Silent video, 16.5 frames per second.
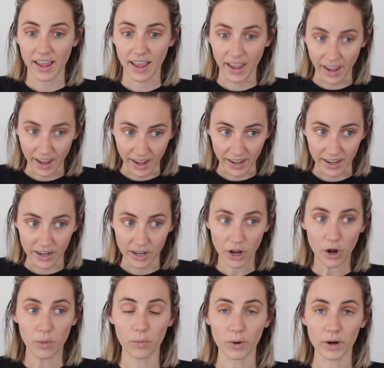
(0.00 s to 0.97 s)
a
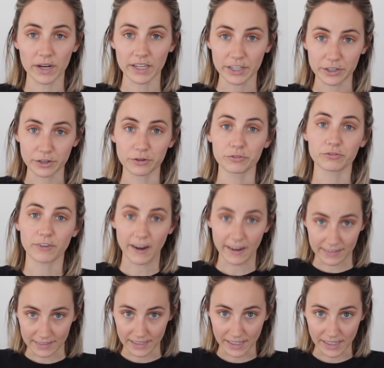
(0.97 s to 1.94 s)
more
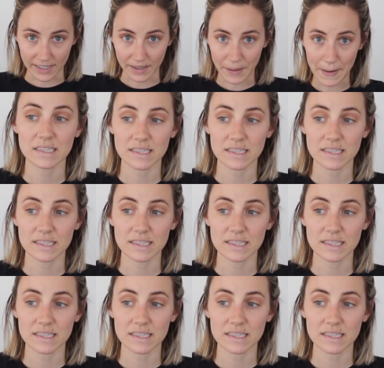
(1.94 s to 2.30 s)
eco-friendly